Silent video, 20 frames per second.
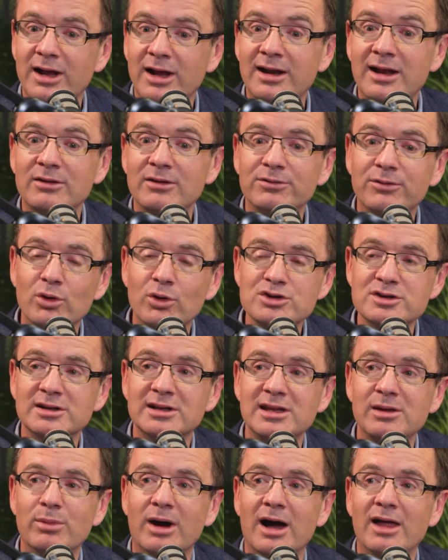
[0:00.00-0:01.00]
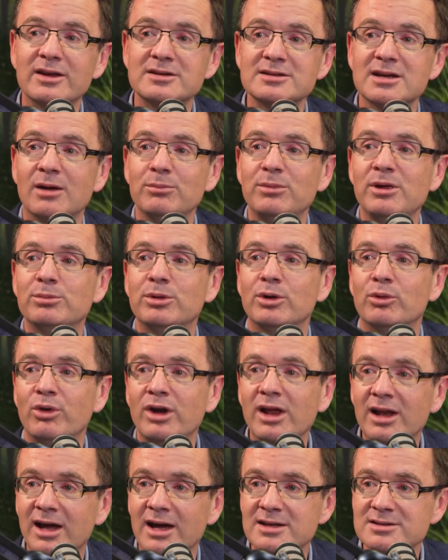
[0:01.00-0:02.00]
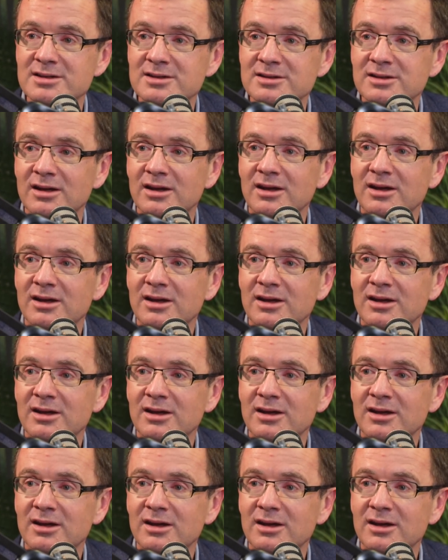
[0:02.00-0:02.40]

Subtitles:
And unfortunately, by the time people realize it,